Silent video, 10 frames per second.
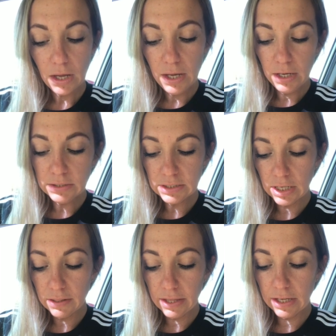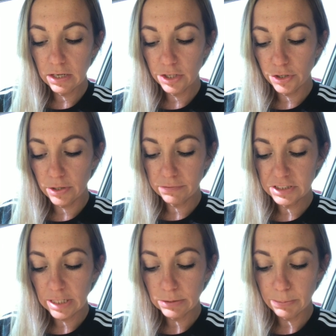And then, you know,
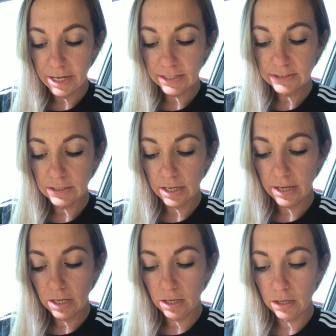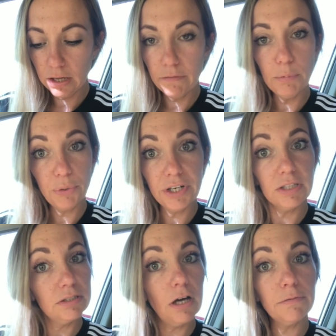after time's passed, I have been putting
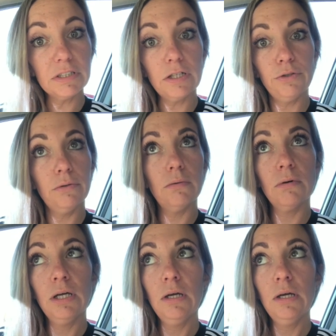this off because I knew